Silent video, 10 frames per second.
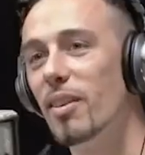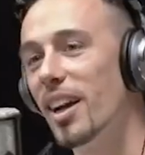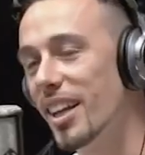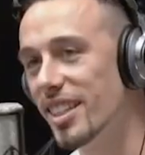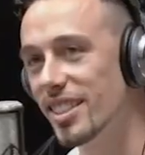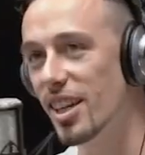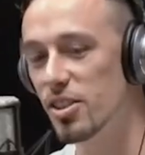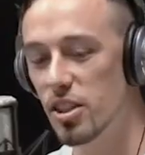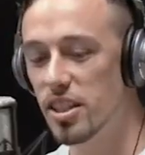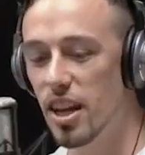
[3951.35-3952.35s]
bro. He's
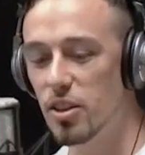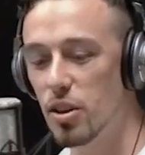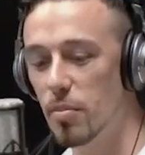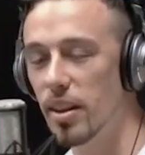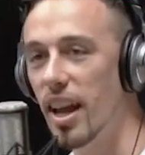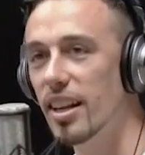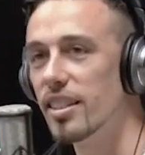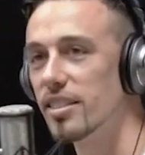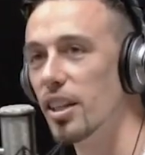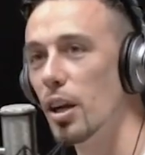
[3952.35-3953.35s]
not. He's not tripping, and
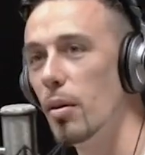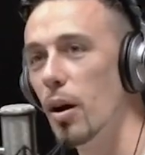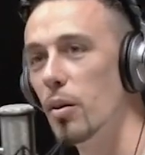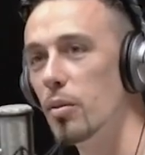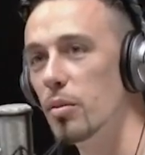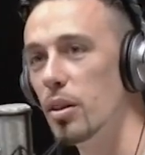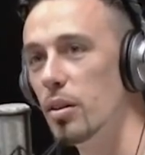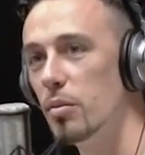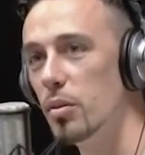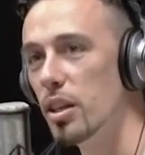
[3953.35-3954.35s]
he doesn't care about.
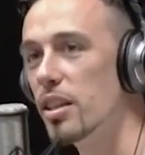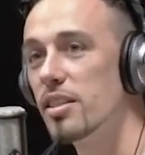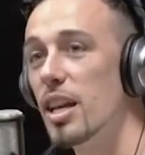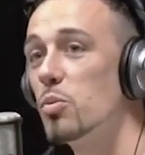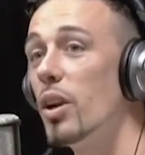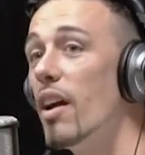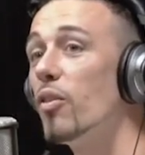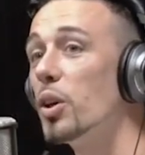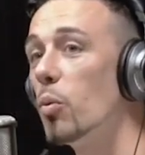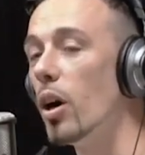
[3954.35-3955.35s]
Uh, he says
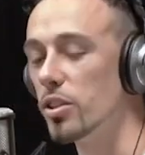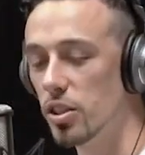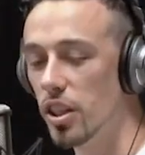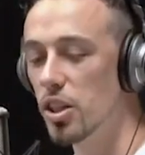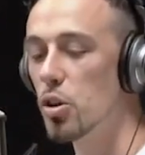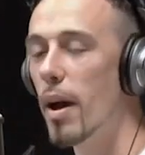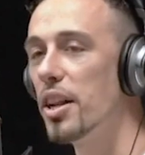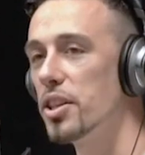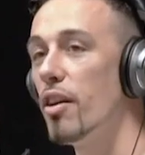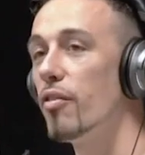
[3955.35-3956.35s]
whatever he wants. Can you
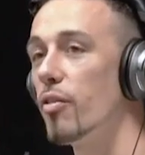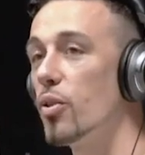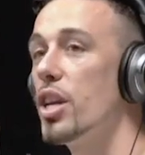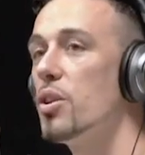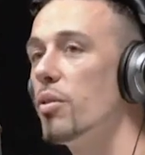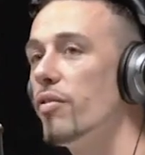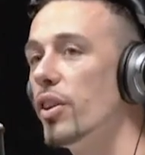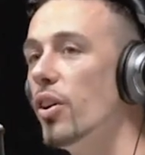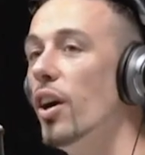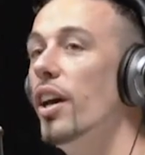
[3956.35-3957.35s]
imagine how free you would
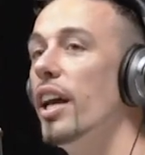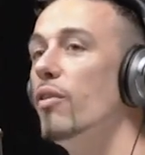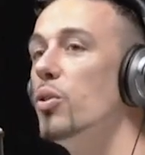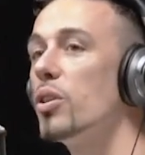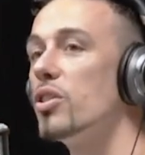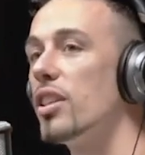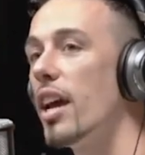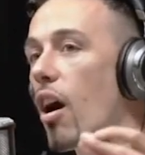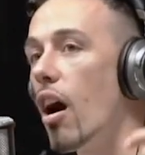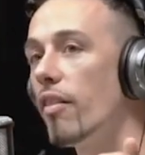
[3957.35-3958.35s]
feel if you could
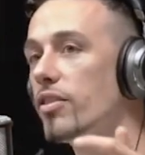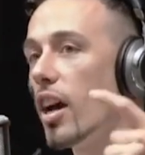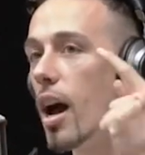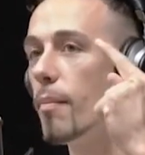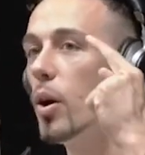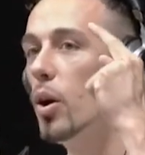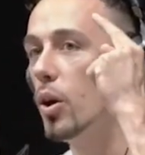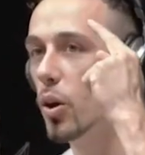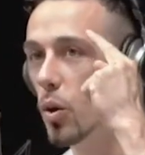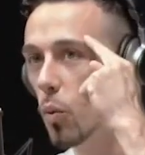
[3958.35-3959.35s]
say off top
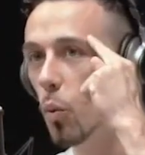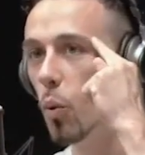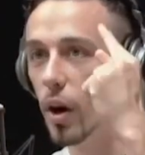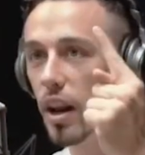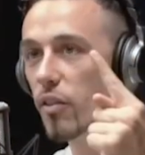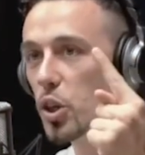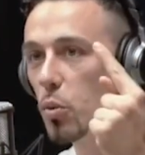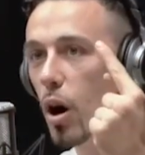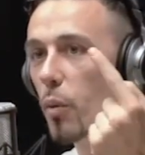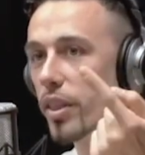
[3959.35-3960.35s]
whatever
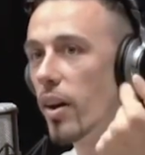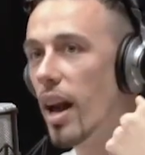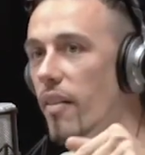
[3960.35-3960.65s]
you want without